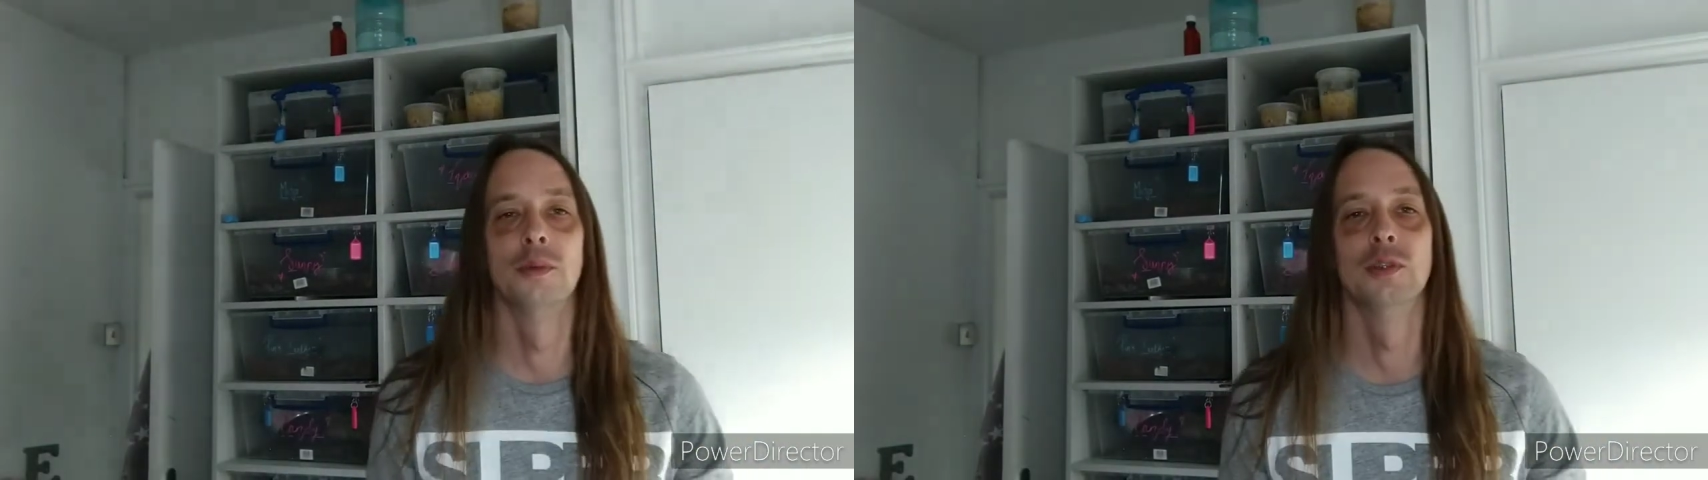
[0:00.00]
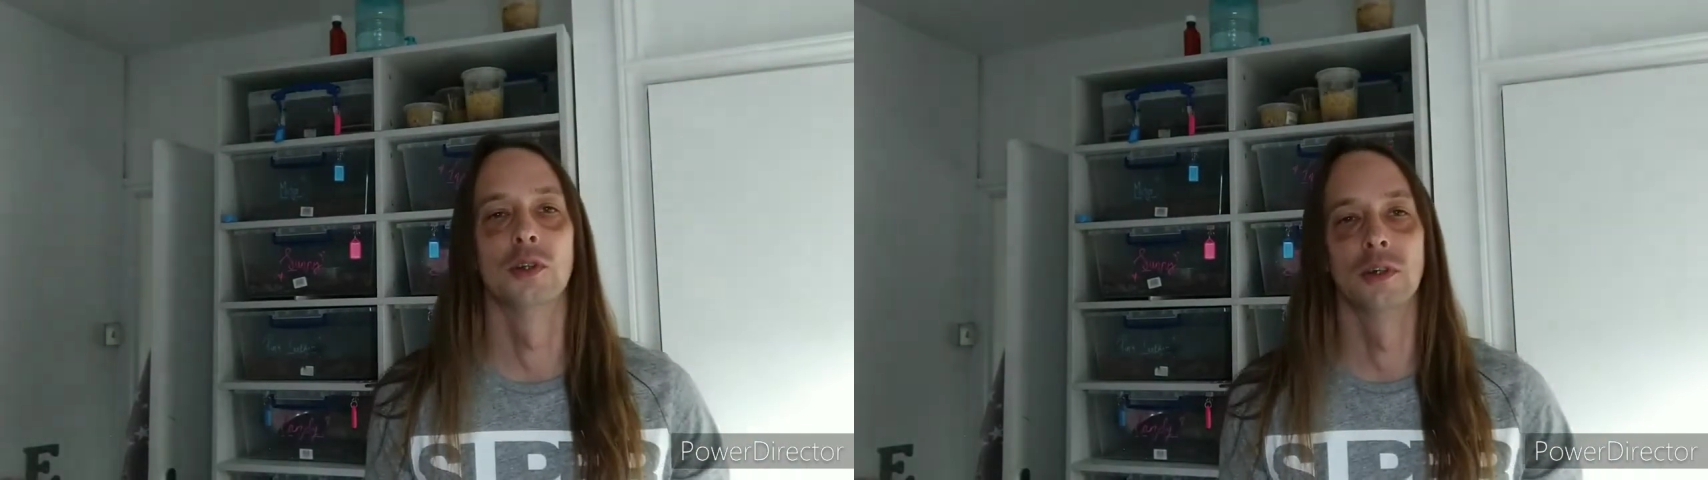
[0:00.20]

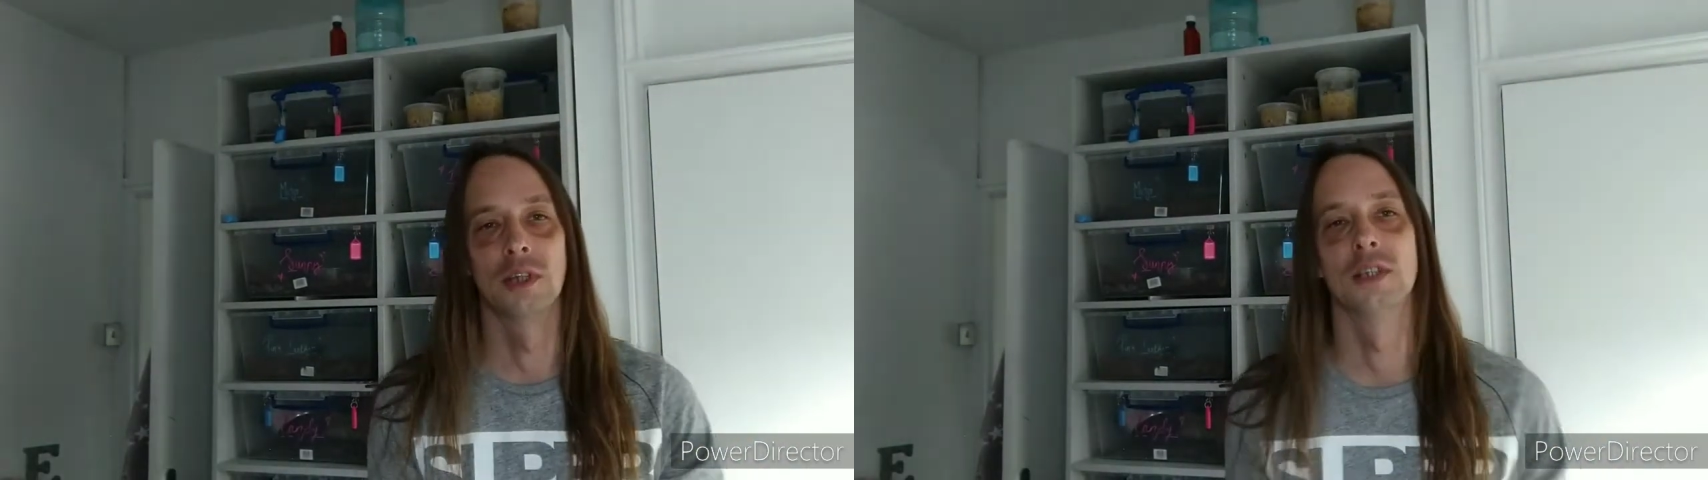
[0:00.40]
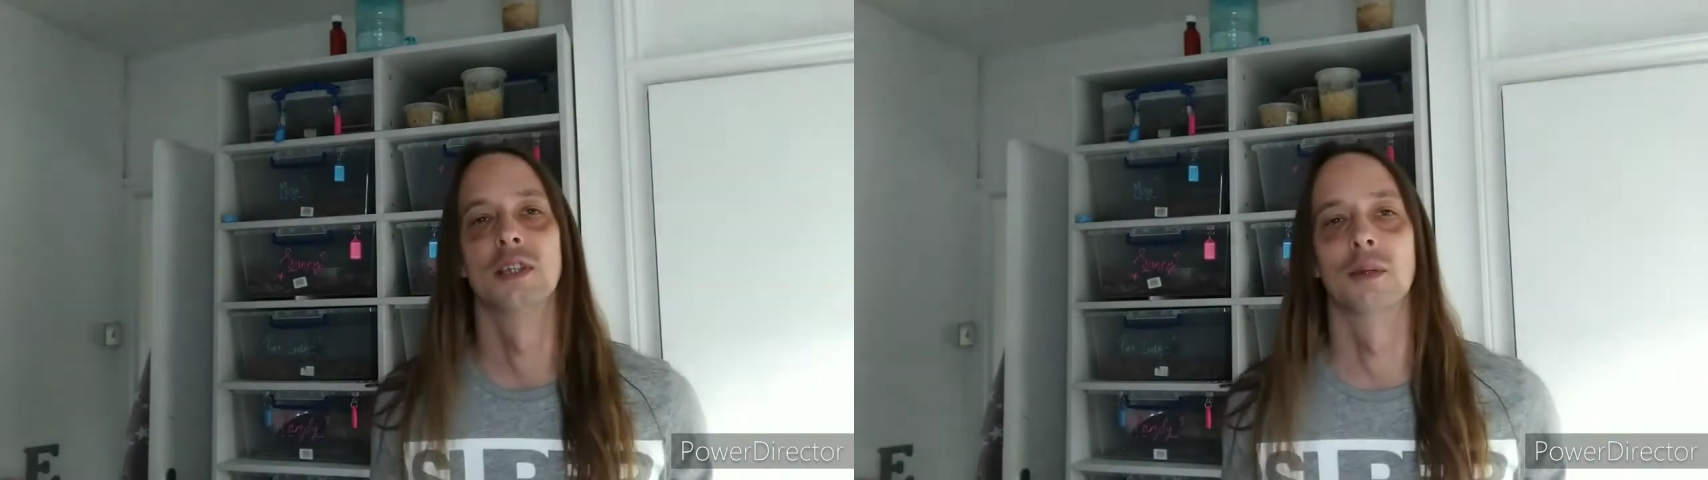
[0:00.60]
you
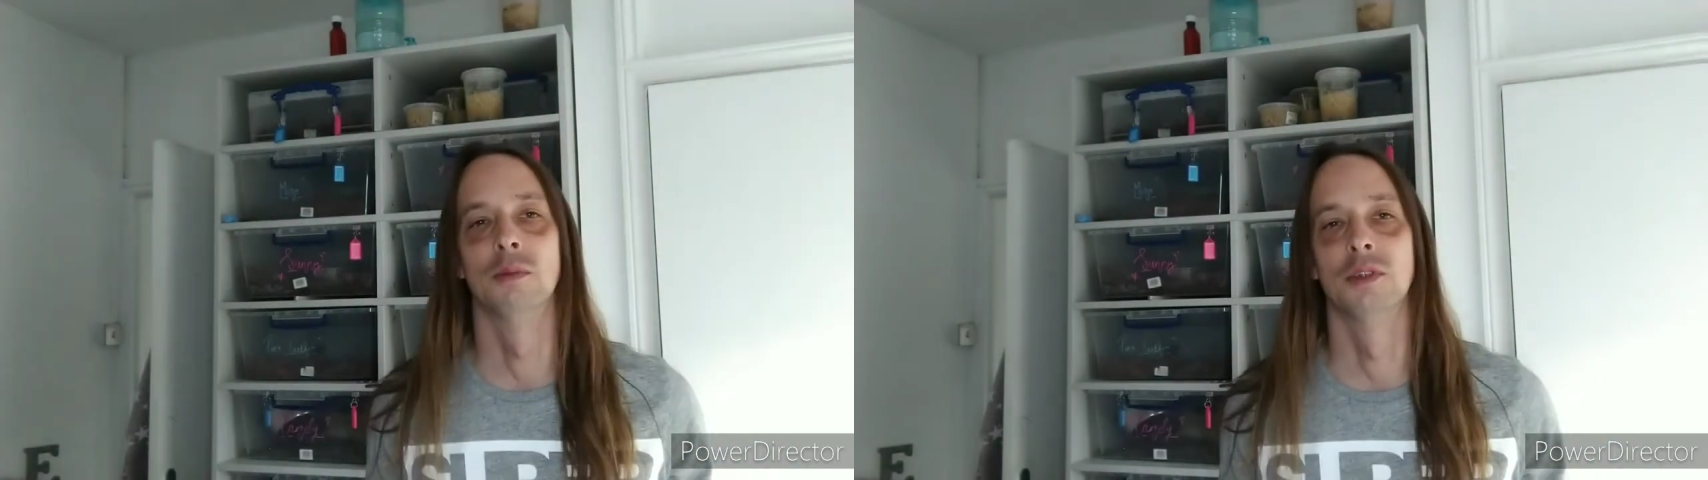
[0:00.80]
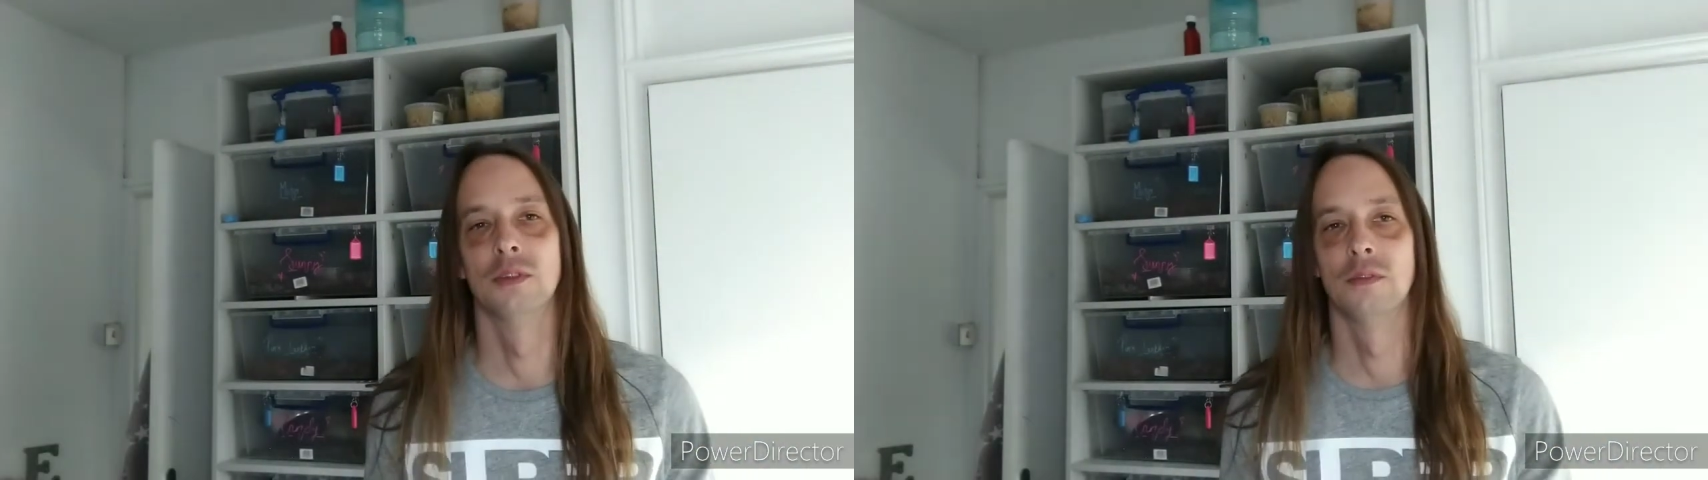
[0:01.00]
enjoyed that
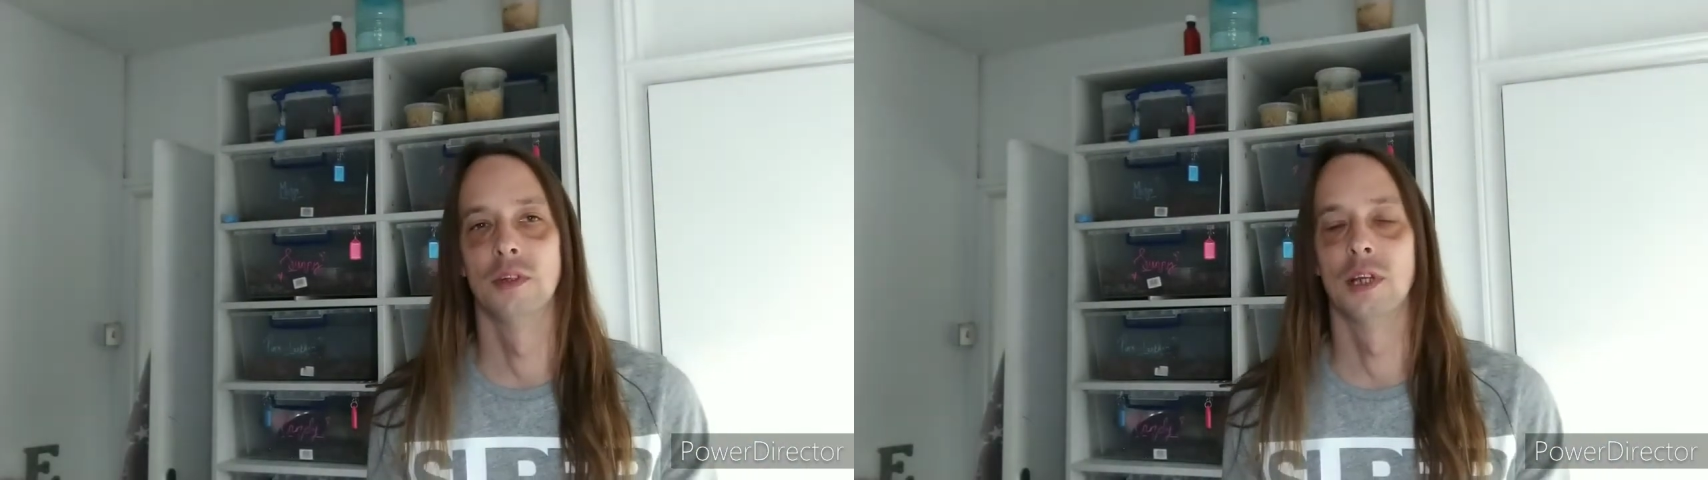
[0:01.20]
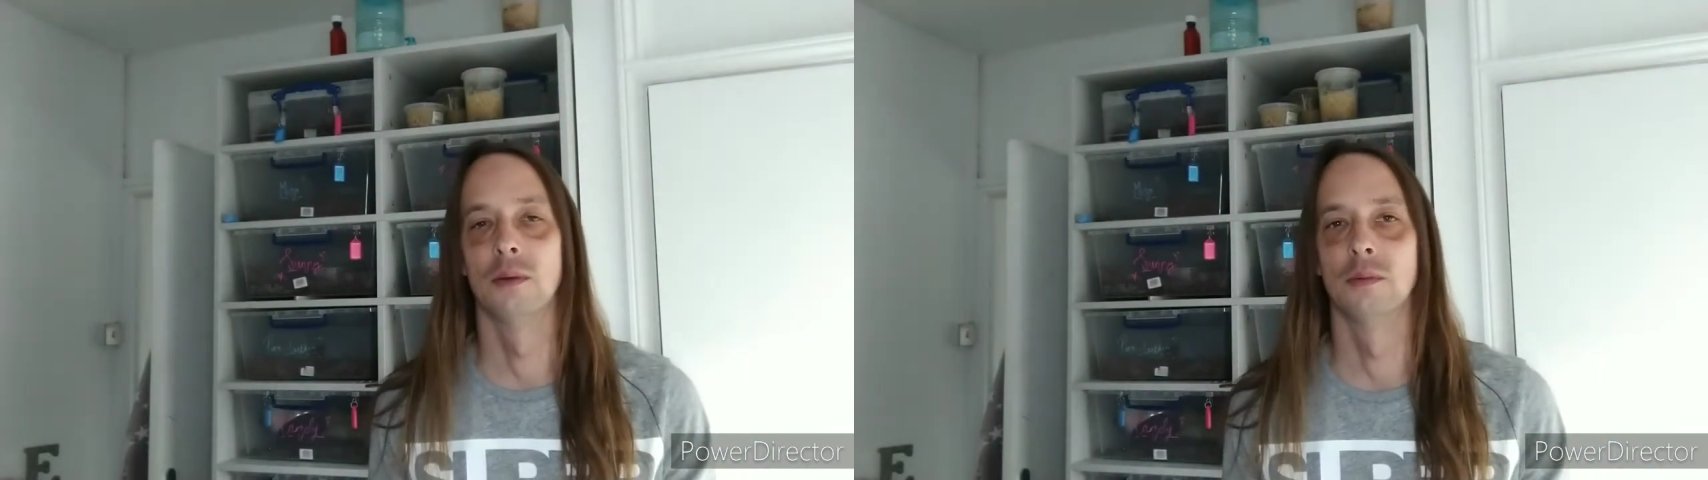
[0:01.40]
segment of the
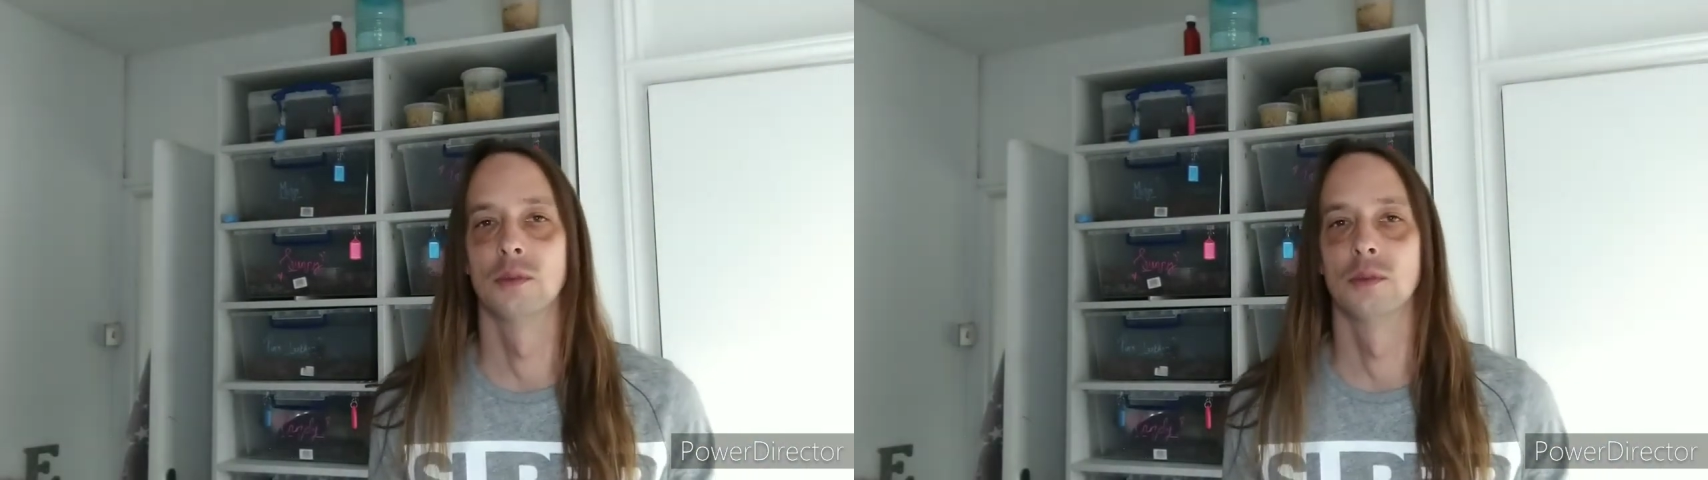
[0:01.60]
video.